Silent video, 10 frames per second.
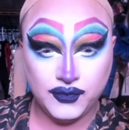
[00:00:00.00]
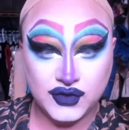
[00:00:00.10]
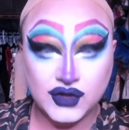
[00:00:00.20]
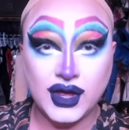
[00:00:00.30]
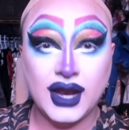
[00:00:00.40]

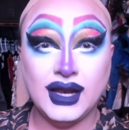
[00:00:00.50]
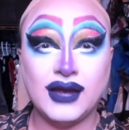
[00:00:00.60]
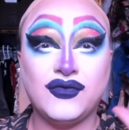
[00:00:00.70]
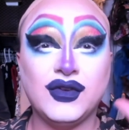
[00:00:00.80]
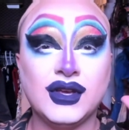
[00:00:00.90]
so that it
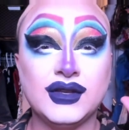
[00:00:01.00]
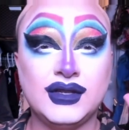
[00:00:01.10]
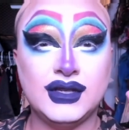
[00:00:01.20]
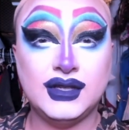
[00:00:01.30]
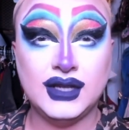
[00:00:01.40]
like feels
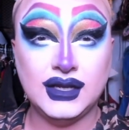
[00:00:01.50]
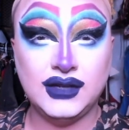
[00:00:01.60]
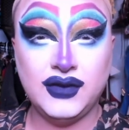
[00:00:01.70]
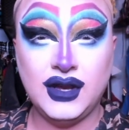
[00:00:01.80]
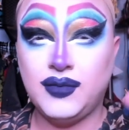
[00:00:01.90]

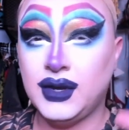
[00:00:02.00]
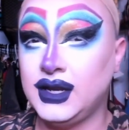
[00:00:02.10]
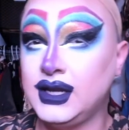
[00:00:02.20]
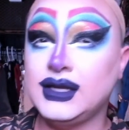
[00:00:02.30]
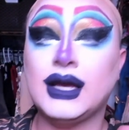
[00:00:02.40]
distinctive enough, but
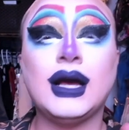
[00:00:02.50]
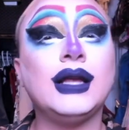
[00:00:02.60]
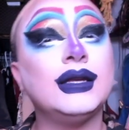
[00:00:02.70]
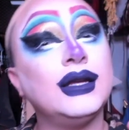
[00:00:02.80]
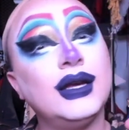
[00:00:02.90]
it is like a
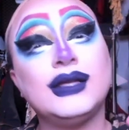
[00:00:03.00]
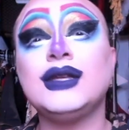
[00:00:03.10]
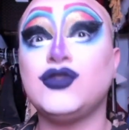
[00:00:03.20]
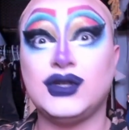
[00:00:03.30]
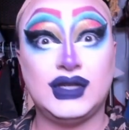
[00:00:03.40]
little, it's
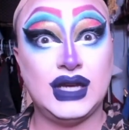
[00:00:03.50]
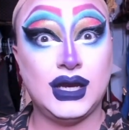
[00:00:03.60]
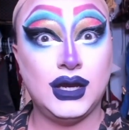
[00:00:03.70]
interesting.